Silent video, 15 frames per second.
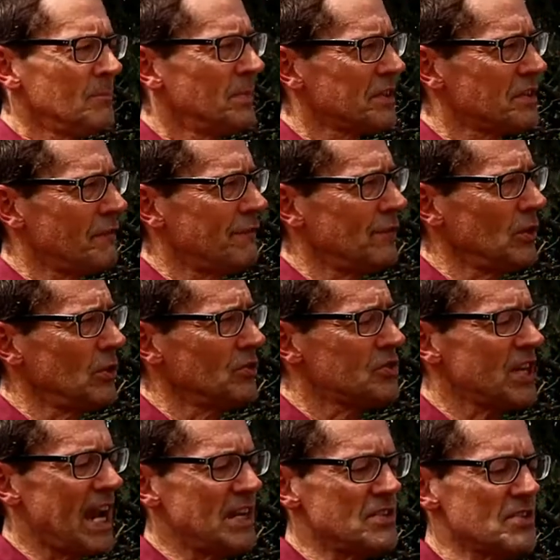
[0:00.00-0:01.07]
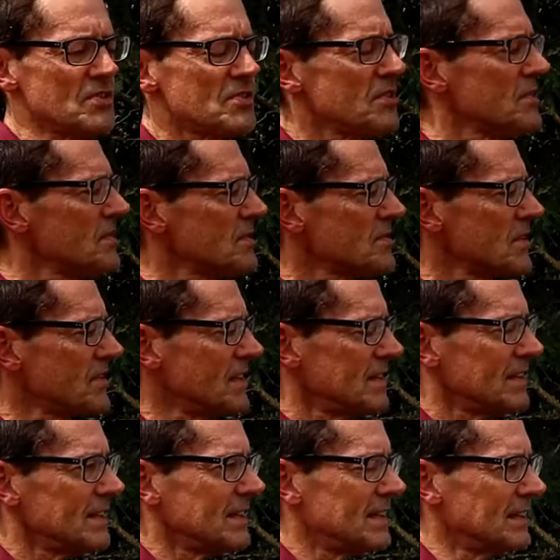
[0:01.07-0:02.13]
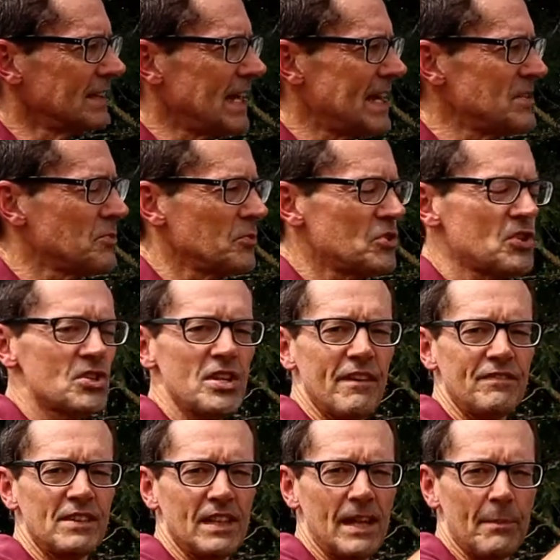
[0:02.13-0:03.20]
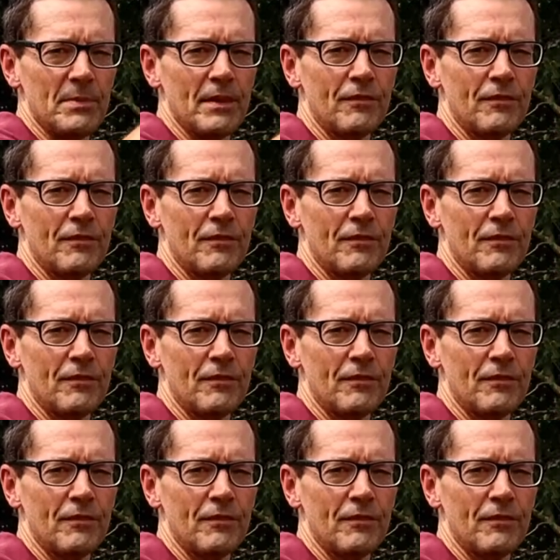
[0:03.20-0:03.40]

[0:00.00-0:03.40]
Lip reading: but the view changes, so that the lens was shifted up.